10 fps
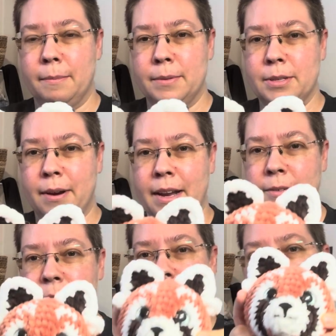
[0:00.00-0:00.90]
So I
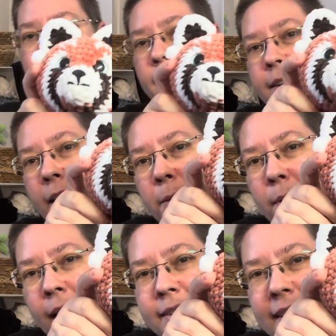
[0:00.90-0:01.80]
recorded my entire
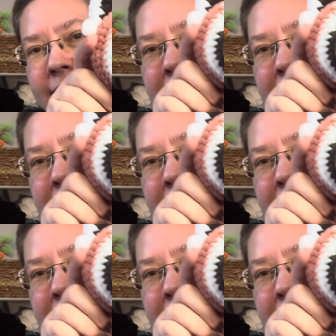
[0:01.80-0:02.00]
process